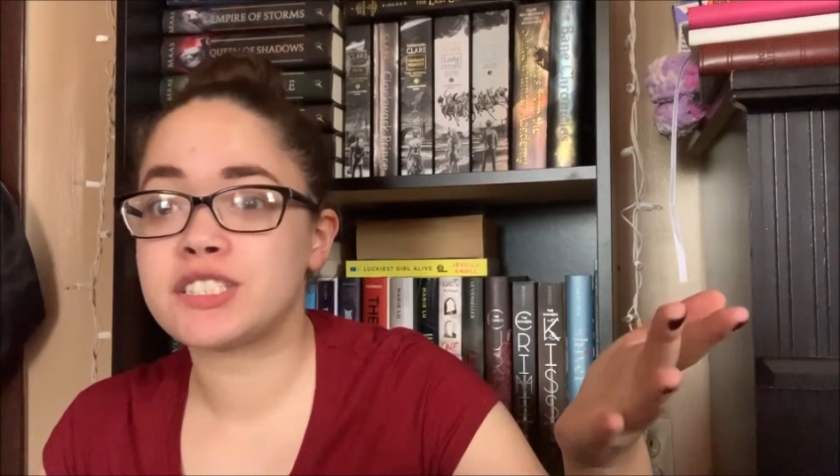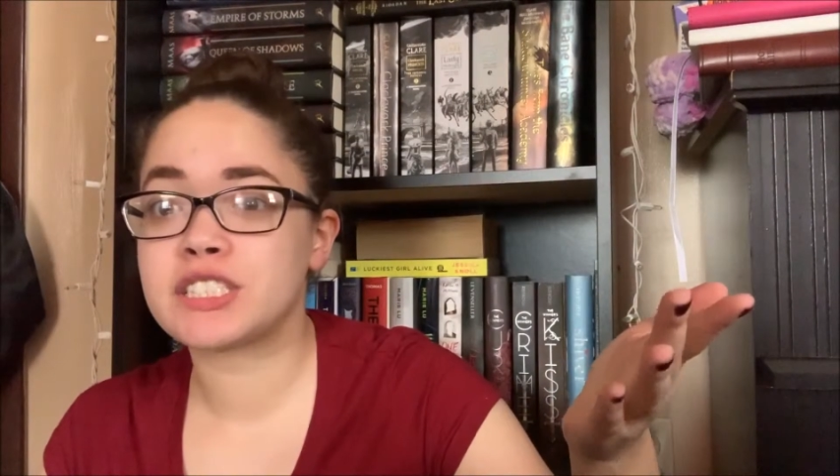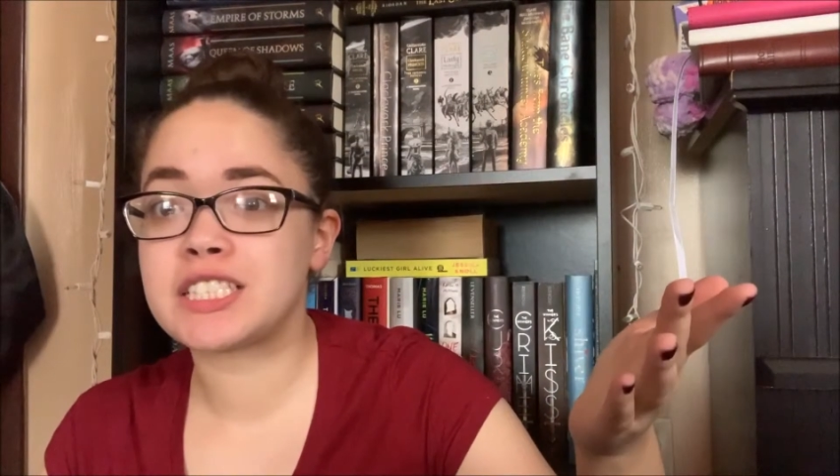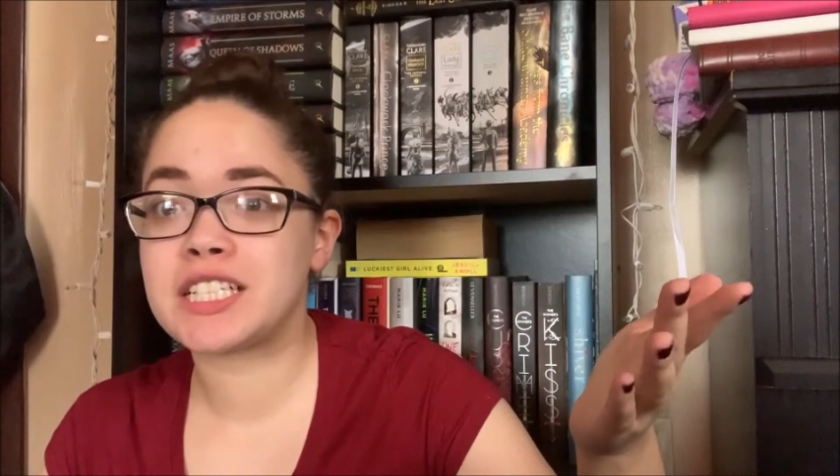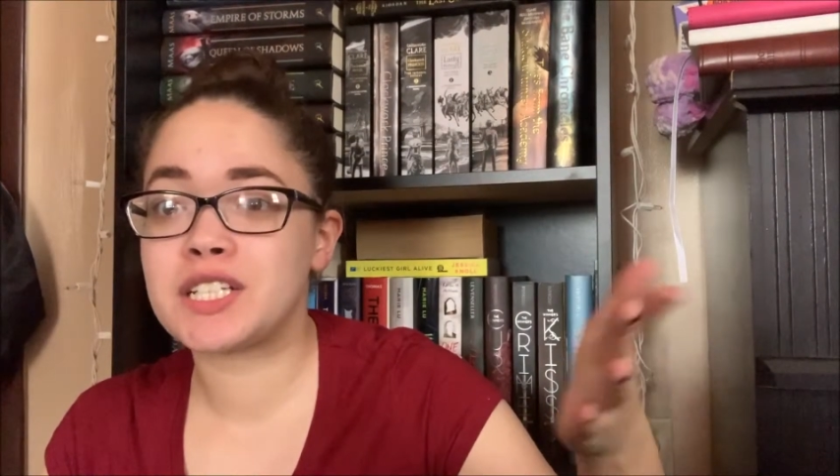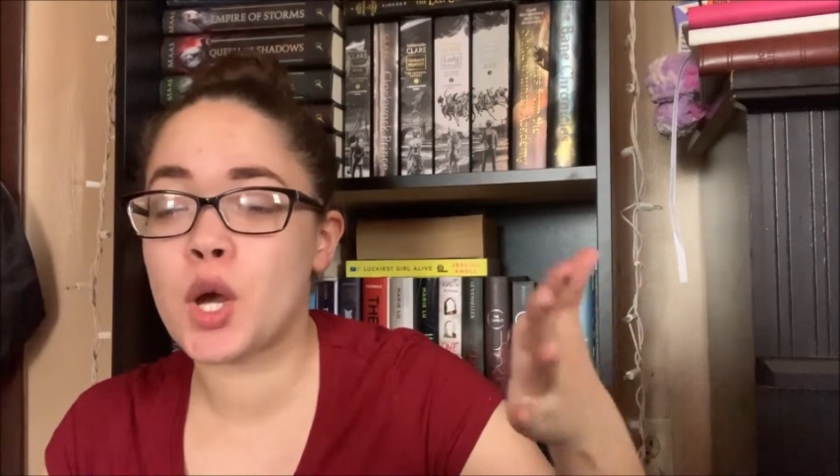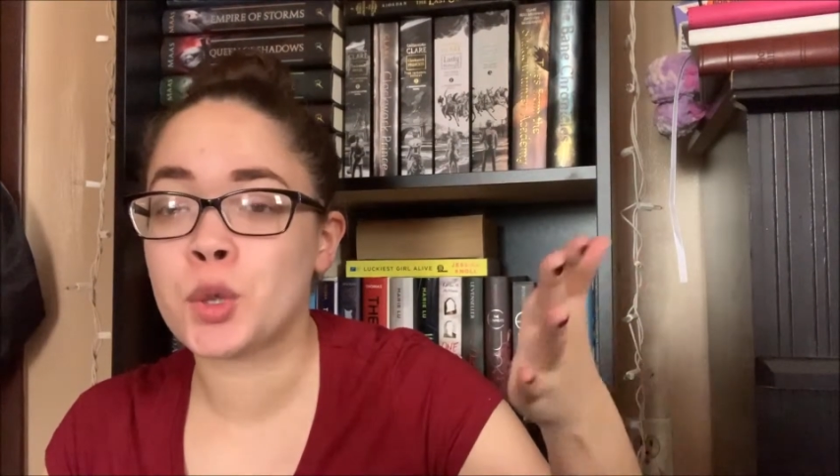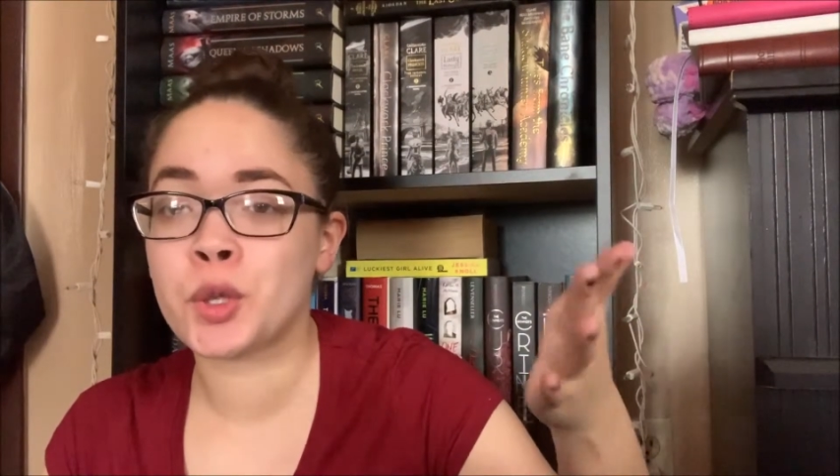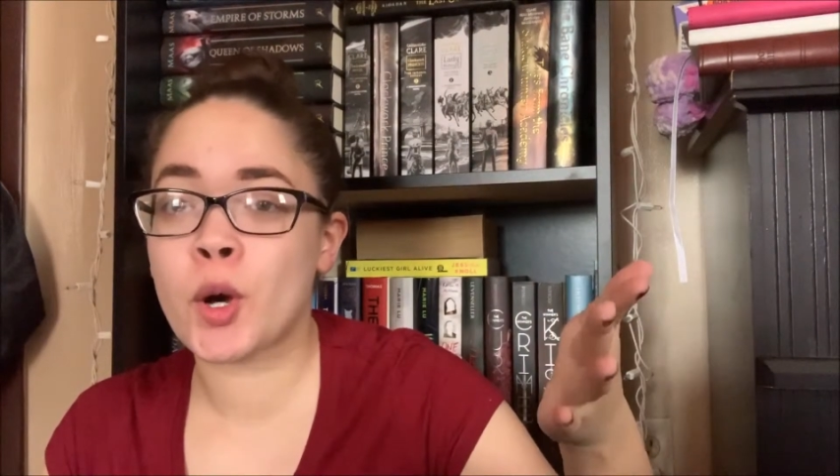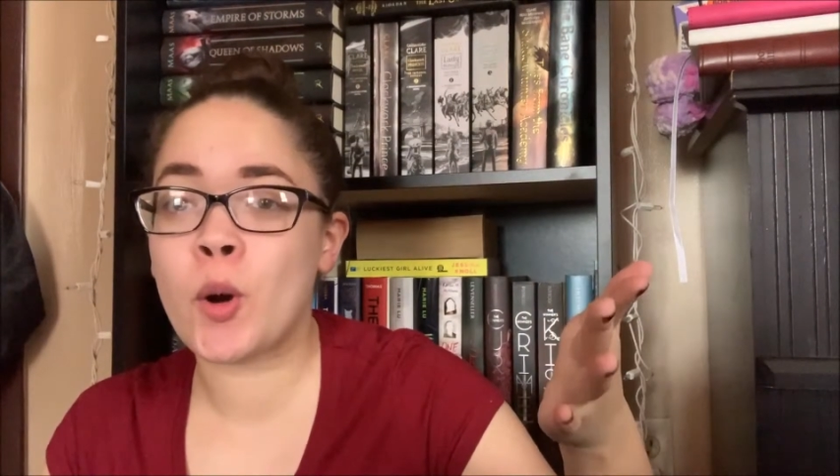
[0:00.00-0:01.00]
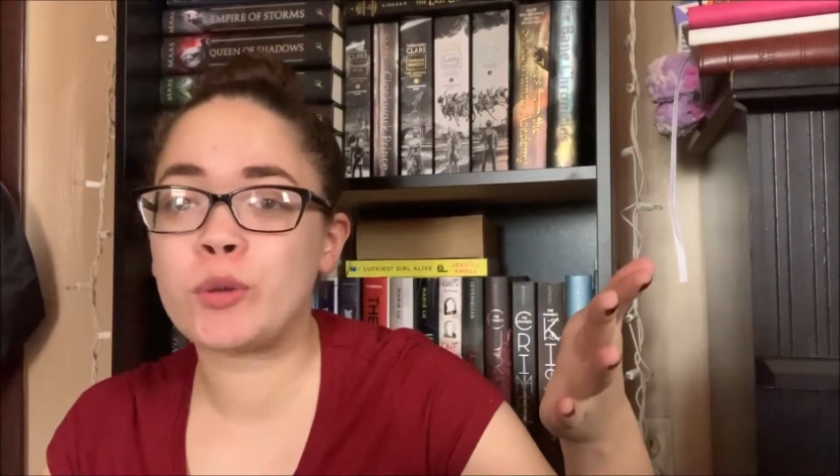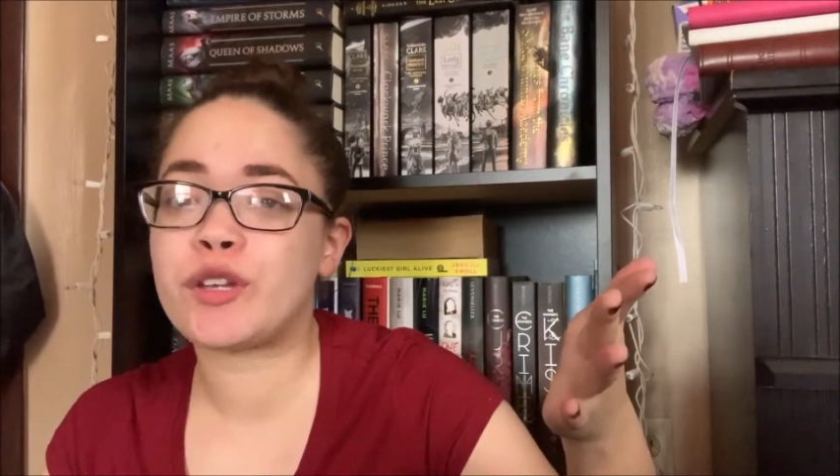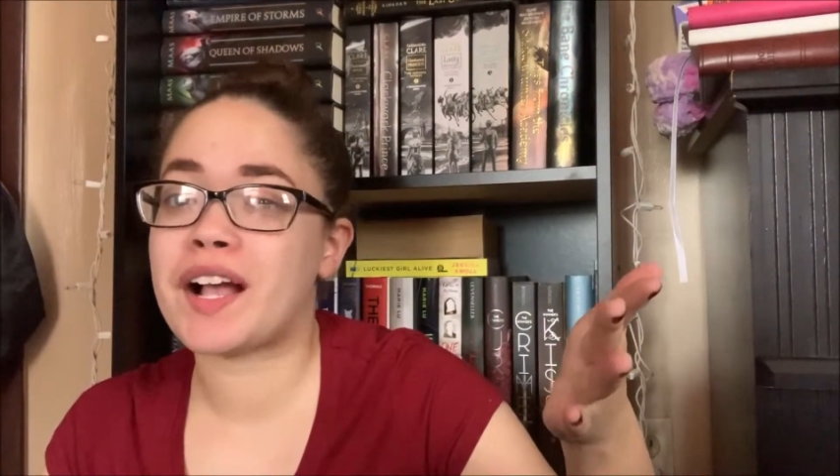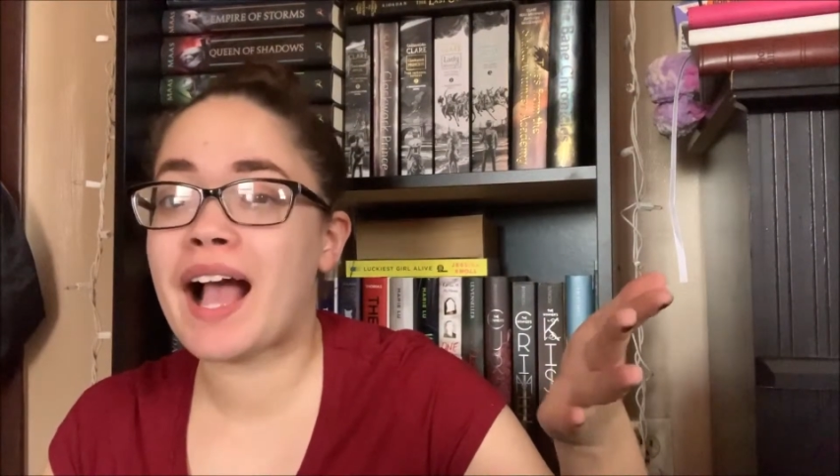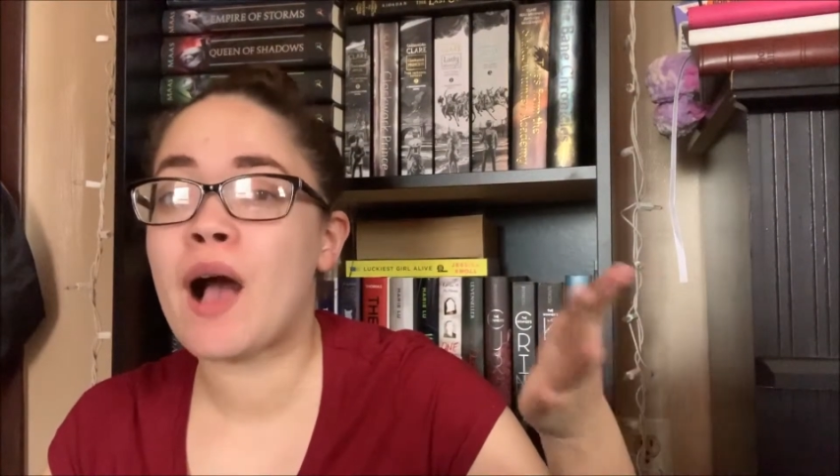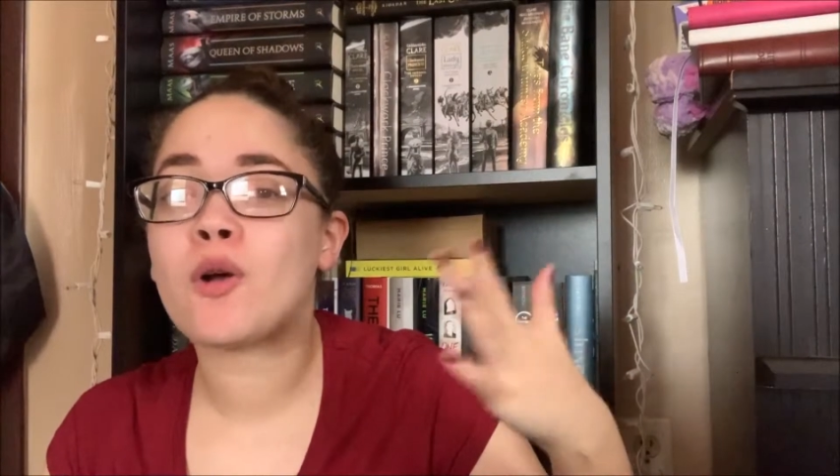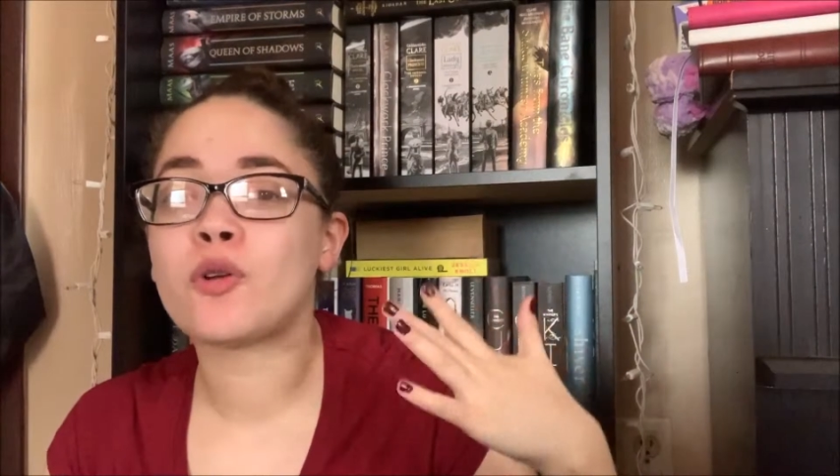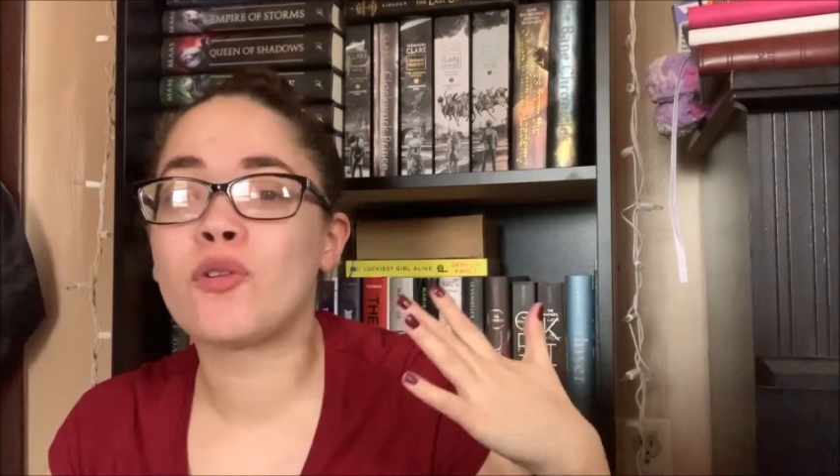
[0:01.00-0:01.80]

should go check out.